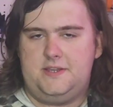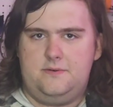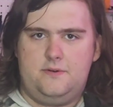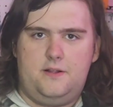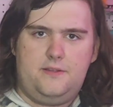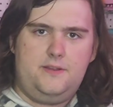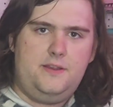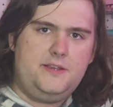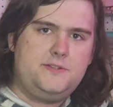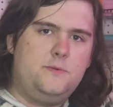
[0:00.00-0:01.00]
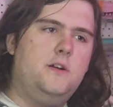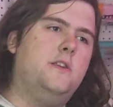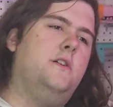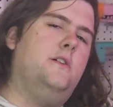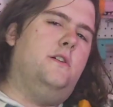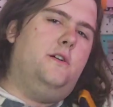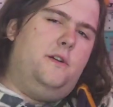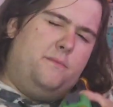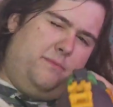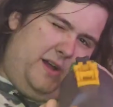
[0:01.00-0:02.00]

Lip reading: you all in the next one. Goodbye.